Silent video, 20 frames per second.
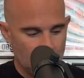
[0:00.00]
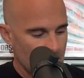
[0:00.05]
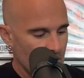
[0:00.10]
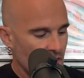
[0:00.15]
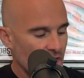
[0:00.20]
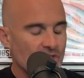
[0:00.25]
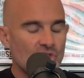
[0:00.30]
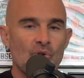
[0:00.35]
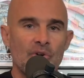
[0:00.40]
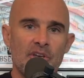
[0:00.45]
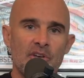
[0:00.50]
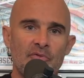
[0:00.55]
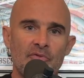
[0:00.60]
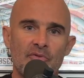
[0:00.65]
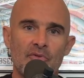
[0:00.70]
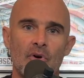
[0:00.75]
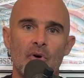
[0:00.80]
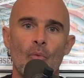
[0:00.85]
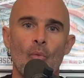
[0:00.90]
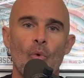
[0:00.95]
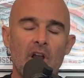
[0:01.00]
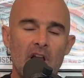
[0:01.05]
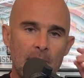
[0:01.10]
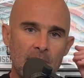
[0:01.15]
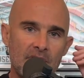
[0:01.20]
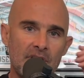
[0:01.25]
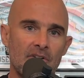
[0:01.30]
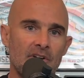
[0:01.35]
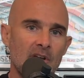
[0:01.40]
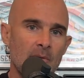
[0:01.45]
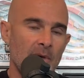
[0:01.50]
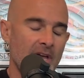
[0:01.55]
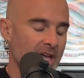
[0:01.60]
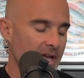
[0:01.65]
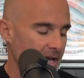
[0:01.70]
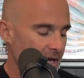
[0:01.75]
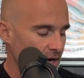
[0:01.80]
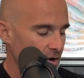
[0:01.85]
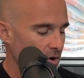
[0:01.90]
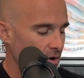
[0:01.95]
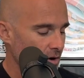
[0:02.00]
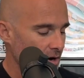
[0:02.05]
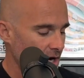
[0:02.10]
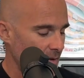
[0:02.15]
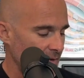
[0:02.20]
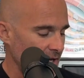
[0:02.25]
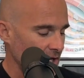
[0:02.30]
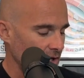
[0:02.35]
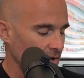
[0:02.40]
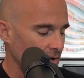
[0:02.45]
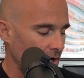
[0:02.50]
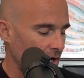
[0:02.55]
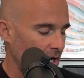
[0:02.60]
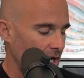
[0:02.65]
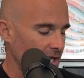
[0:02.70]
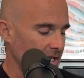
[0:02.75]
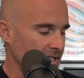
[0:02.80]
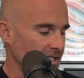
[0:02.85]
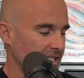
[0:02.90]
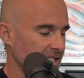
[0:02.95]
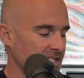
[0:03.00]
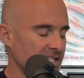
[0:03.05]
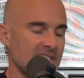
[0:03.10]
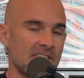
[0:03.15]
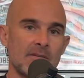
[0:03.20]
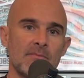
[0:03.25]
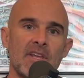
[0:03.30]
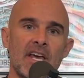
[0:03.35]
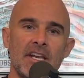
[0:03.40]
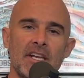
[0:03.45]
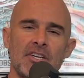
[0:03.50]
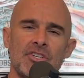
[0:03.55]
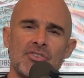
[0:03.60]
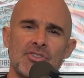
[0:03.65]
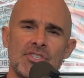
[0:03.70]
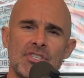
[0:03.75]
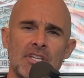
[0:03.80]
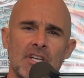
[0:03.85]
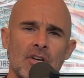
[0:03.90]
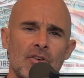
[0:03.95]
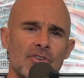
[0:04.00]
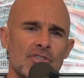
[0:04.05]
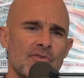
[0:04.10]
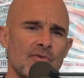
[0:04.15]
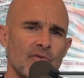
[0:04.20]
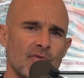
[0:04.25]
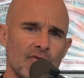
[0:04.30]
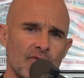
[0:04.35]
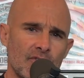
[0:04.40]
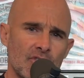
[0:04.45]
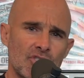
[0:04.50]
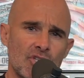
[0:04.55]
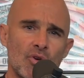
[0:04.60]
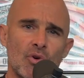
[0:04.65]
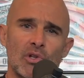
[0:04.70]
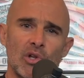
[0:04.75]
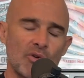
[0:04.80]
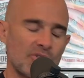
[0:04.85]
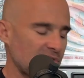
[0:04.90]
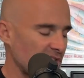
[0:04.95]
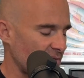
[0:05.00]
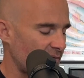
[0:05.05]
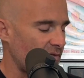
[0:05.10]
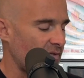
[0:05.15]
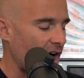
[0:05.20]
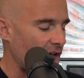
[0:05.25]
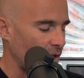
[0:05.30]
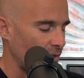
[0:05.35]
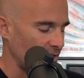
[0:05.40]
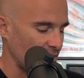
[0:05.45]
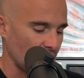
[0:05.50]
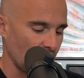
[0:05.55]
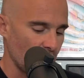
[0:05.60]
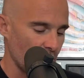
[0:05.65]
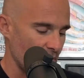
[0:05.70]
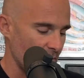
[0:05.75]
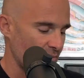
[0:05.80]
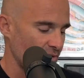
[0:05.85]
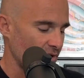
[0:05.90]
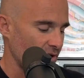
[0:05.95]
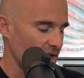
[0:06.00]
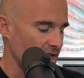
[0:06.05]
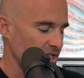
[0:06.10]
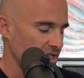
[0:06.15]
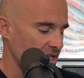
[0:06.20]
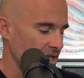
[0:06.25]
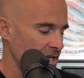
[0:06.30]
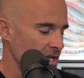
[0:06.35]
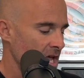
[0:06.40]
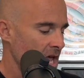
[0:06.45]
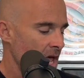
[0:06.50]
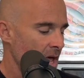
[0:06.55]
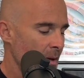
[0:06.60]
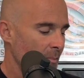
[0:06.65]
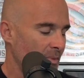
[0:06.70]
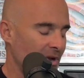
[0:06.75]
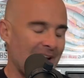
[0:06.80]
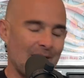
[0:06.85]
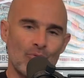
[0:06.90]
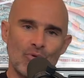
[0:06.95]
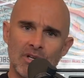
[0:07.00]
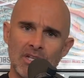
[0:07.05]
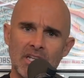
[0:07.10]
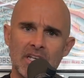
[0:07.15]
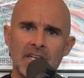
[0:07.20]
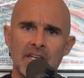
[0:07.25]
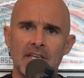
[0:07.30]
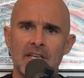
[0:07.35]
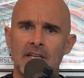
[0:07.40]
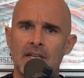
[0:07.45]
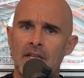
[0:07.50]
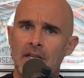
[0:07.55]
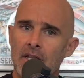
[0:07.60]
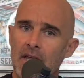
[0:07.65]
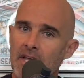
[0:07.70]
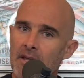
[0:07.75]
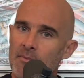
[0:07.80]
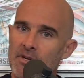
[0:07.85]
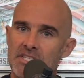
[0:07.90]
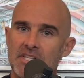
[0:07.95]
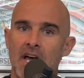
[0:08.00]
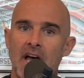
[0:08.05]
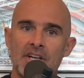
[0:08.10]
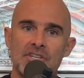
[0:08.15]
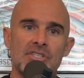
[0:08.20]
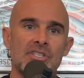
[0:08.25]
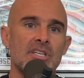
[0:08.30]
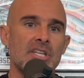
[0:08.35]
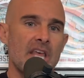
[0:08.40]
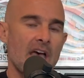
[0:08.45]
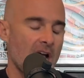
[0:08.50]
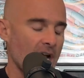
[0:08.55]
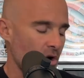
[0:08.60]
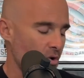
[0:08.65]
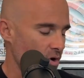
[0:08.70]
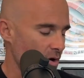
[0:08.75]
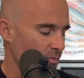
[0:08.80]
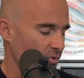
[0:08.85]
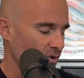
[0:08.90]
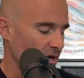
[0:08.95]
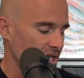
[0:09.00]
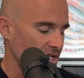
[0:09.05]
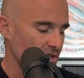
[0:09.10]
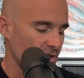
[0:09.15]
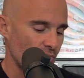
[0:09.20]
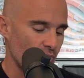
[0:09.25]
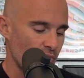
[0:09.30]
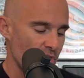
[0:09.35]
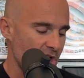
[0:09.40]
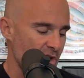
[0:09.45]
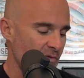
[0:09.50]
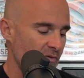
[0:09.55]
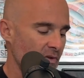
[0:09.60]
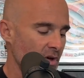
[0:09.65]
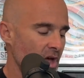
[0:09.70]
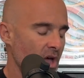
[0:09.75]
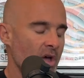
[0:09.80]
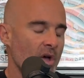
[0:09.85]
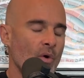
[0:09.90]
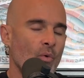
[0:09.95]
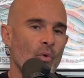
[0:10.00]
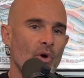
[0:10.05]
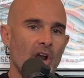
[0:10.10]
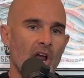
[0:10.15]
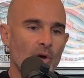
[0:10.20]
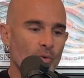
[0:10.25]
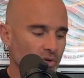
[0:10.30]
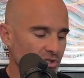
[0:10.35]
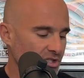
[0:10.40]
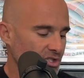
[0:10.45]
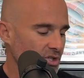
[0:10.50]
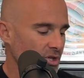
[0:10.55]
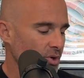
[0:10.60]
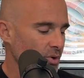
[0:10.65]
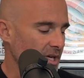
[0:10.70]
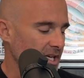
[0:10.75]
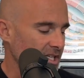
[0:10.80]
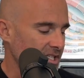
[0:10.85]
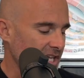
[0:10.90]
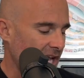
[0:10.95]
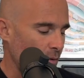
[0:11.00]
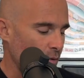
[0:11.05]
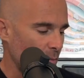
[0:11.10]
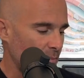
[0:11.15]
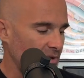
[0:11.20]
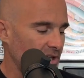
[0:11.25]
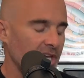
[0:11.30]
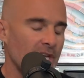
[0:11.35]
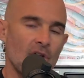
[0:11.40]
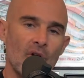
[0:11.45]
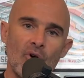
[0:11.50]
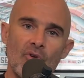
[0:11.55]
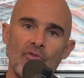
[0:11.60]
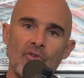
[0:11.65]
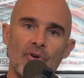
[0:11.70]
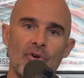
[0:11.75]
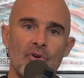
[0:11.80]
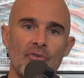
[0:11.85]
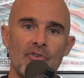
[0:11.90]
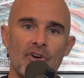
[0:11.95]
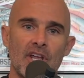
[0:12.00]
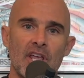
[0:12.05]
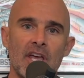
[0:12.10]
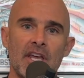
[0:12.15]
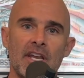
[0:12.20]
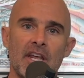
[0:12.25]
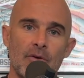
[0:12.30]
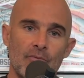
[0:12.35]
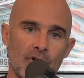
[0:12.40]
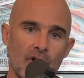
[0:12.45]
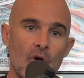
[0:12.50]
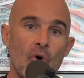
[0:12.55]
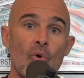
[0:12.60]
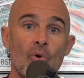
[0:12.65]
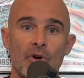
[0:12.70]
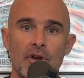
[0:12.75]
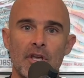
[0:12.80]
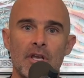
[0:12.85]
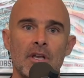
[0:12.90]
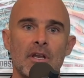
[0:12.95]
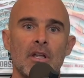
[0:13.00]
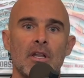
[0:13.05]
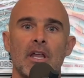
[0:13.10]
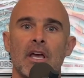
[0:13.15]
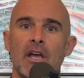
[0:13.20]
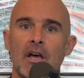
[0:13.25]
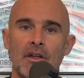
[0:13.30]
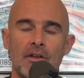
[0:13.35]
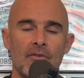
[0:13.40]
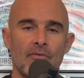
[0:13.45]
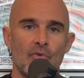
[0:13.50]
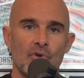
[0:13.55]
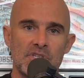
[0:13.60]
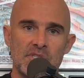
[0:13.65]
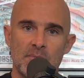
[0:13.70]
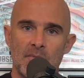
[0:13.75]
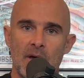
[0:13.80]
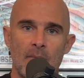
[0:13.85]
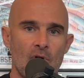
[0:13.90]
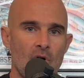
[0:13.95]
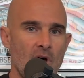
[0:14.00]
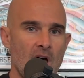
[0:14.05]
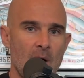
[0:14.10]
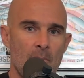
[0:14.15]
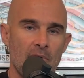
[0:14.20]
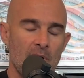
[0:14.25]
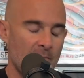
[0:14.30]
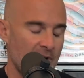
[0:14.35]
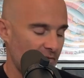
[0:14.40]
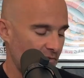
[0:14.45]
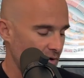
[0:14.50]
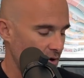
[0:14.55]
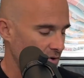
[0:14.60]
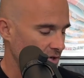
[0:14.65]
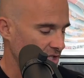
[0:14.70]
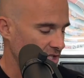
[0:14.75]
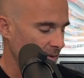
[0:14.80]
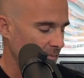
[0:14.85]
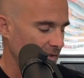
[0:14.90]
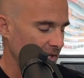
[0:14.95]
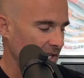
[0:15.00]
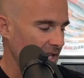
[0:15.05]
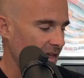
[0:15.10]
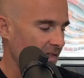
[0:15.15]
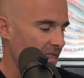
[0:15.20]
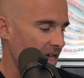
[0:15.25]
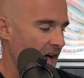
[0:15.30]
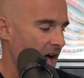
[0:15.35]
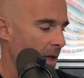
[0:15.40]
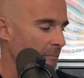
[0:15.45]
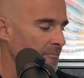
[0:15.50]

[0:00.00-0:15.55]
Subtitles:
So if what I'm hearing in my head or humming along doesn't seem that interesting, or it's too closely following the chord progression, but I really am attached to that chord progression or riff, what I will do is I will play it over and over again and record it on a voice memo app on my phone or something like that.